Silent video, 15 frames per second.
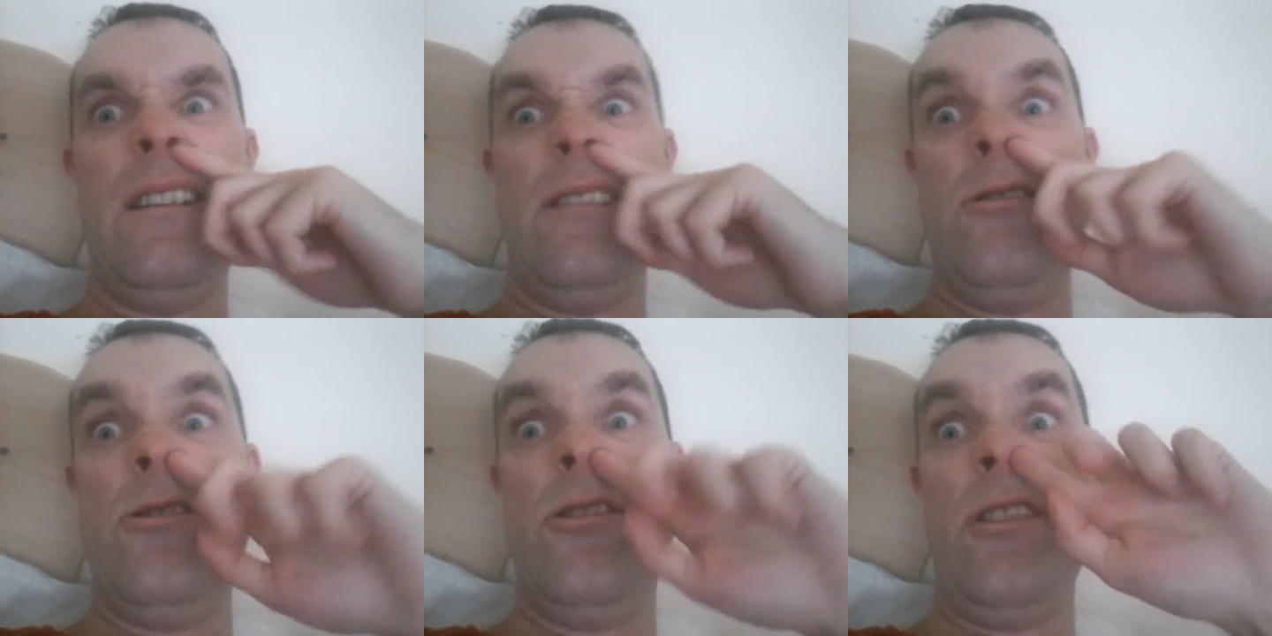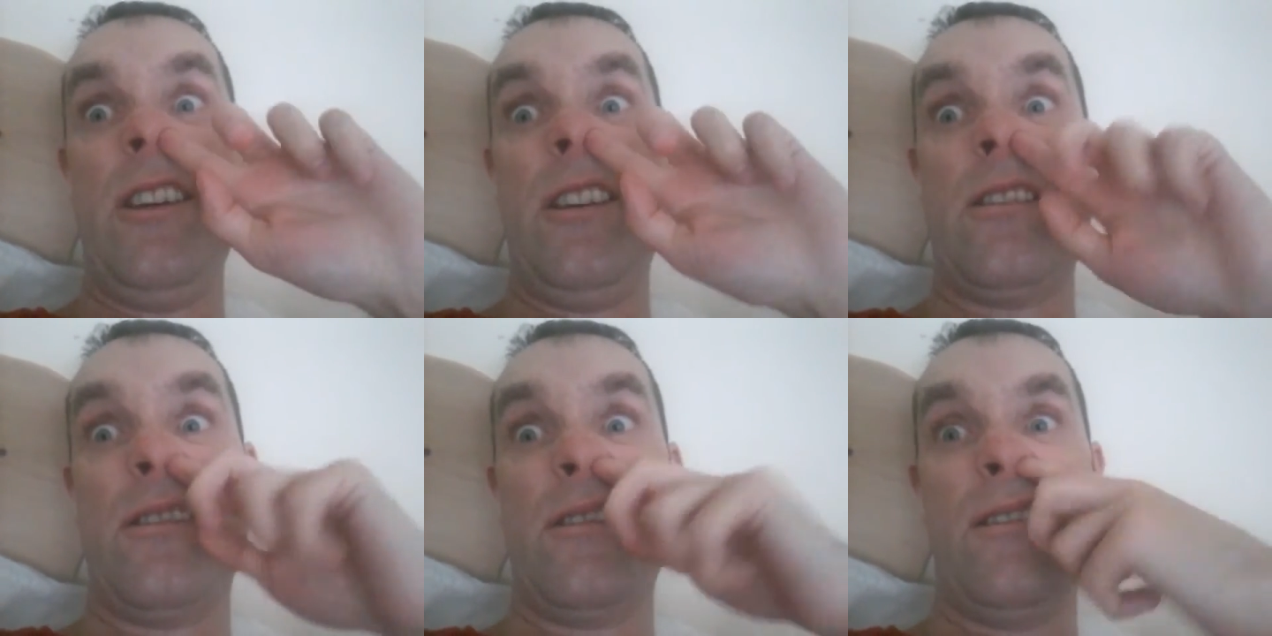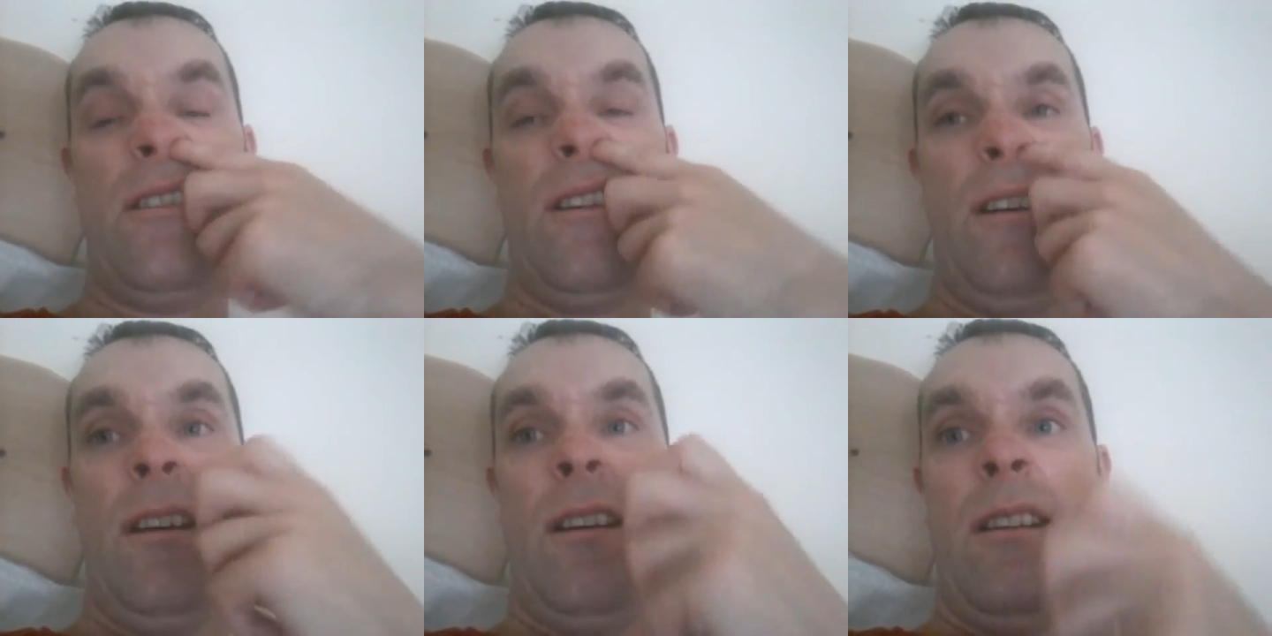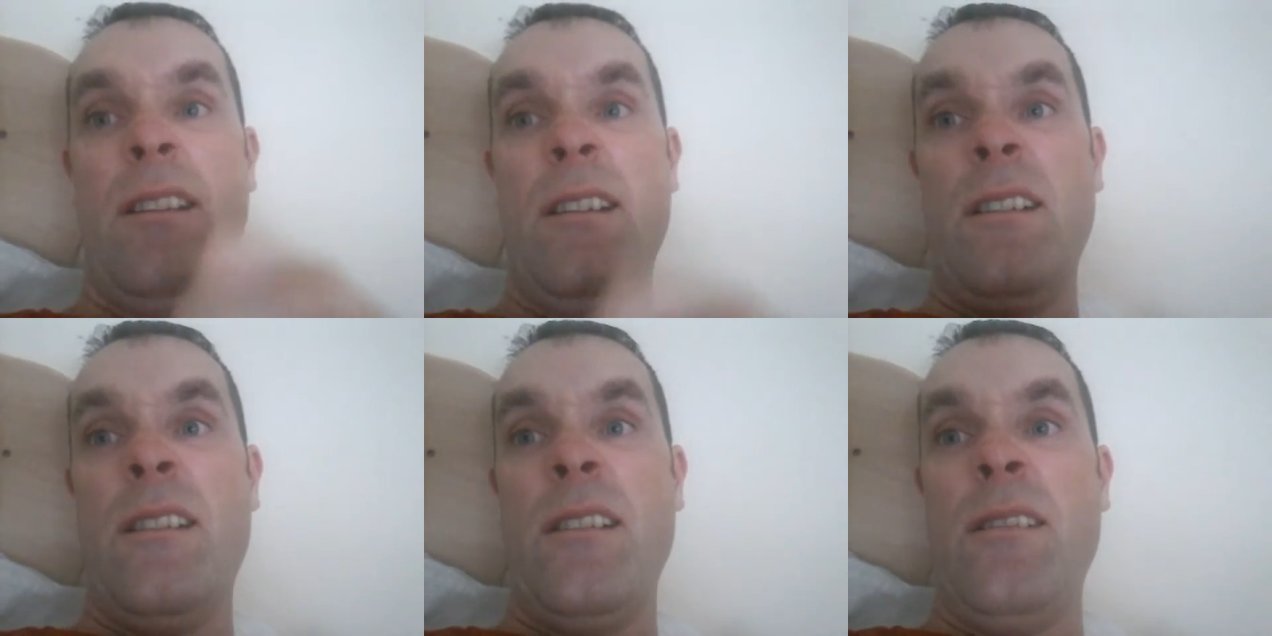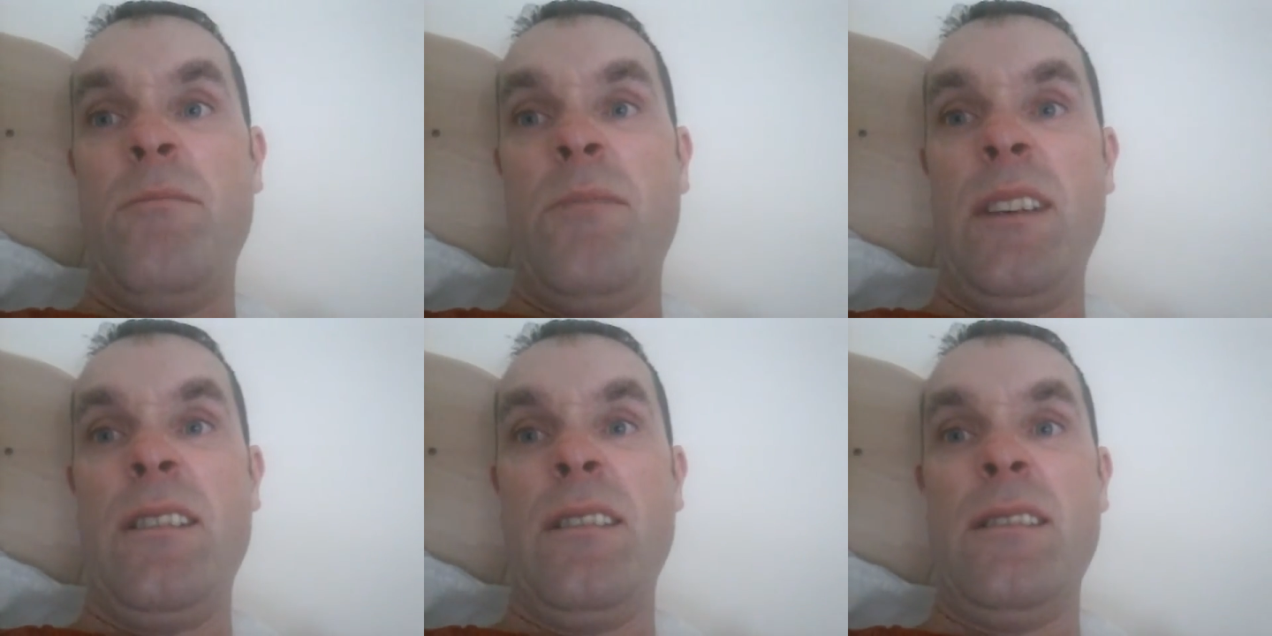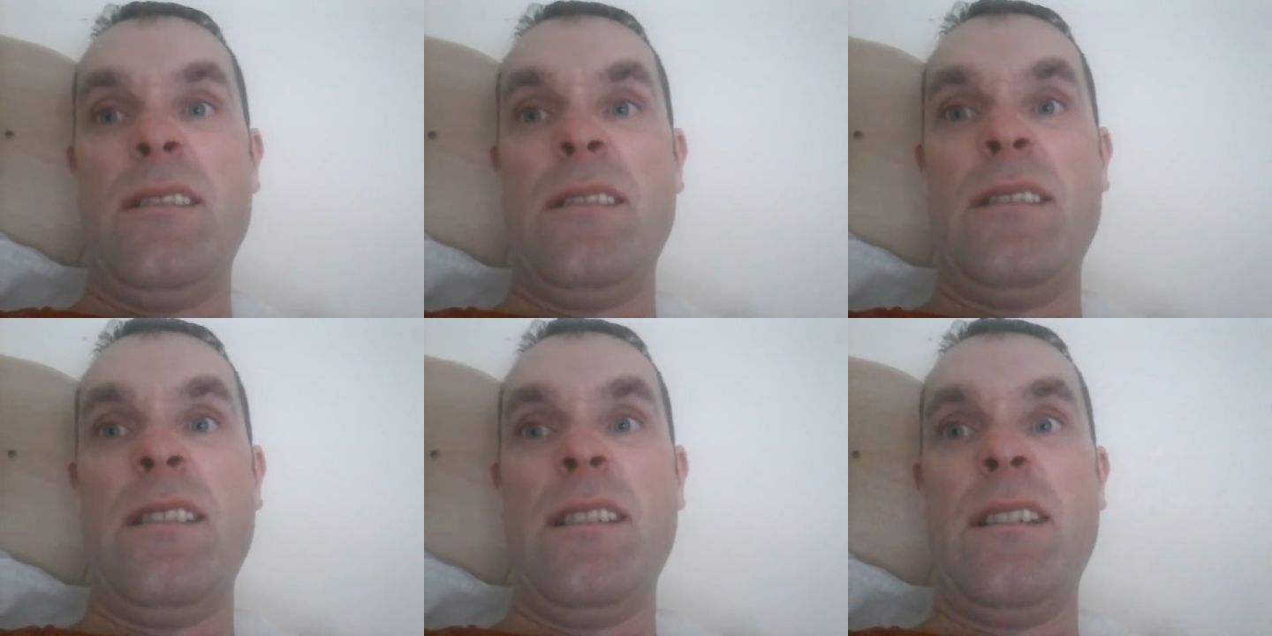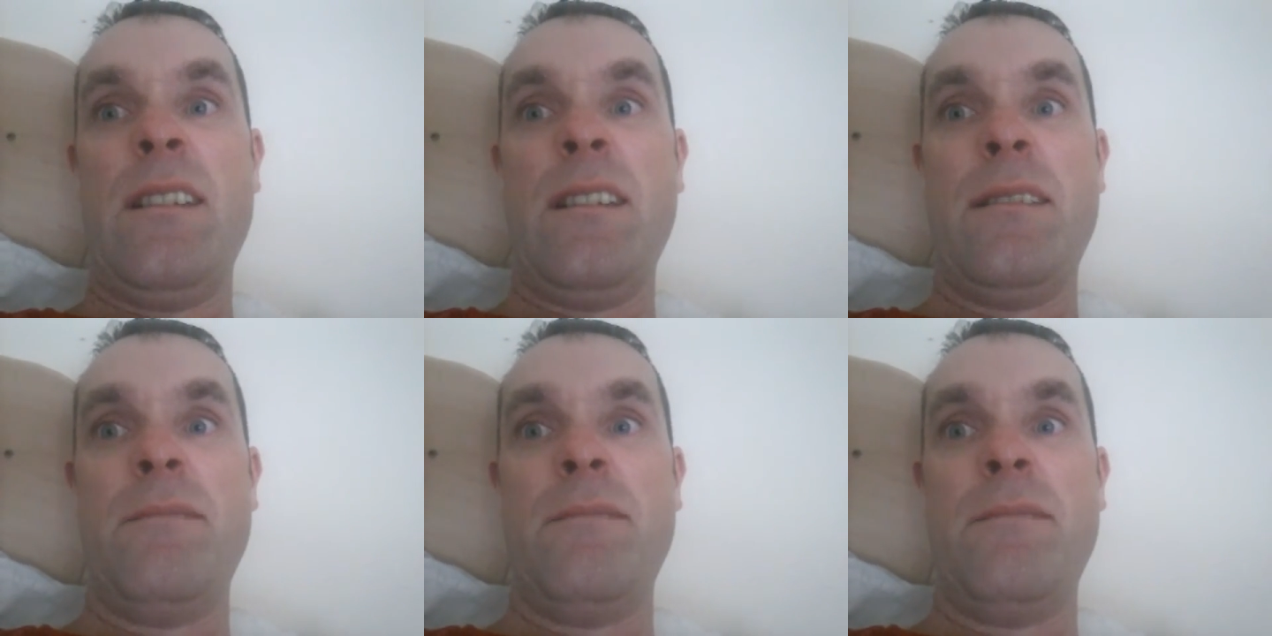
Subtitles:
enjoy it, because...